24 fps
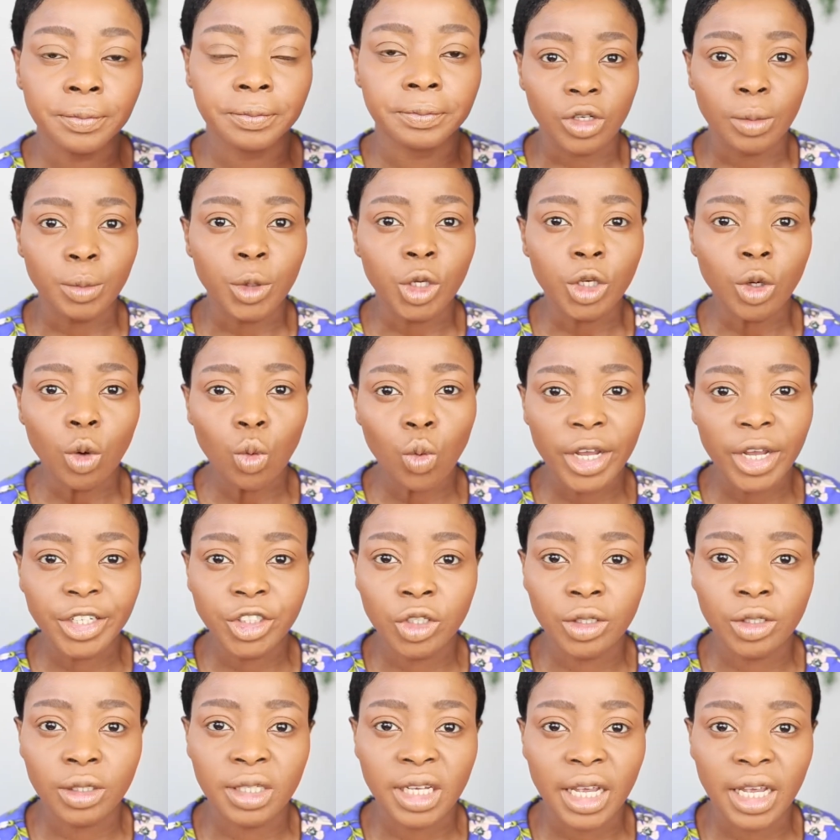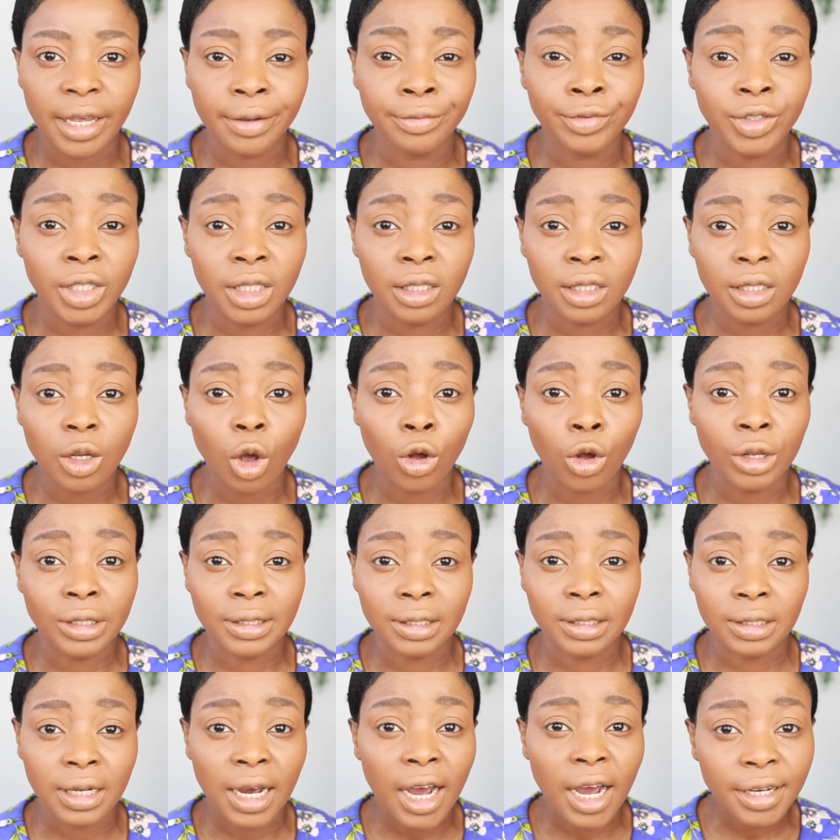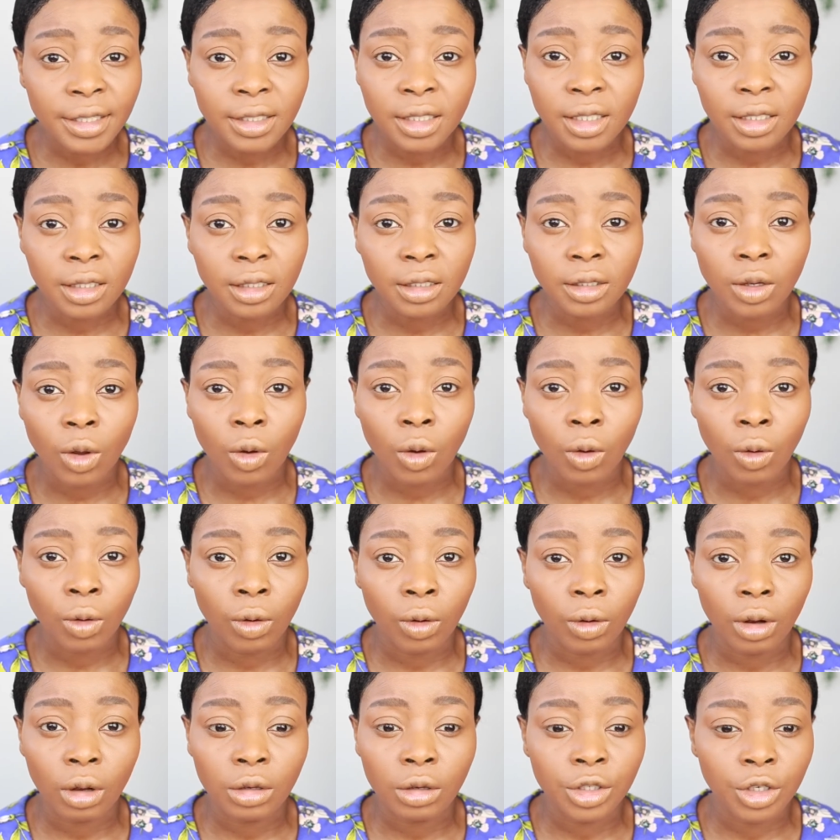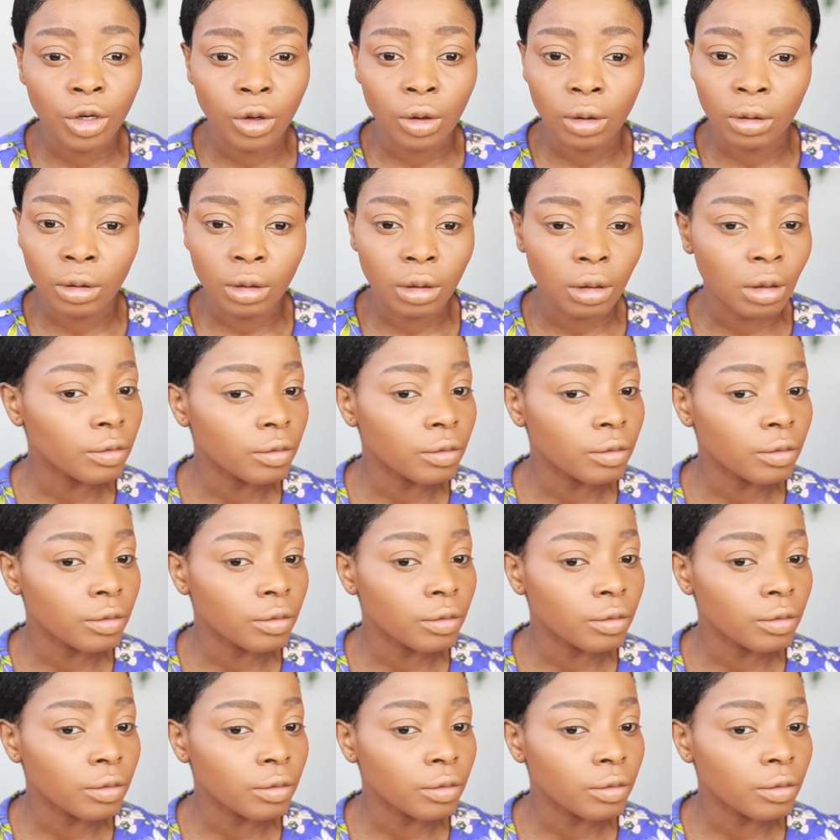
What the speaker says: I'm gonna wait to see if this oxidizes, or you know,